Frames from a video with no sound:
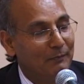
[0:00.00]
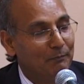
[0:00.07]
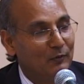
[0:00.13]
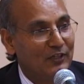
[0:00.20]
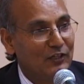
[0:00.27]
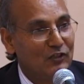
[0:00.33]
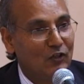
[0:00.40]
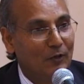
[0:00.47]

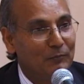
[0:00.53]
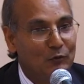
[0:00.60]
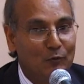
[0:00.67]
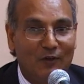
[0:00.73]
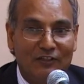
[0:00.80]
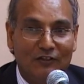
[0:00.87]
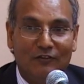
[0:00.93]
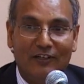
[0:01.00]
put a stop to
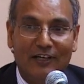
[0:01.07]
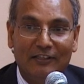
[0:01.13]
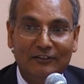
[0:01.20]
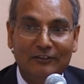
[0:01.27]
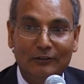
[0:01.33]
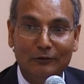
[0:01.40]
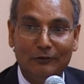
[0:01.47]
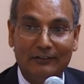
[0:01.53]
what you're trying
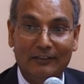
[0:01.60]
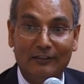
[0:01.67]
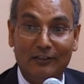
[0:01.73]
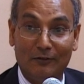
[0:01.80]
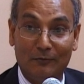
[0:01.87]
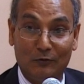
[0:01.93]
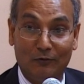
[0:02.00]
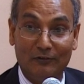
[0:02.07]
to do in
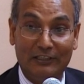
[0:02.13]
terms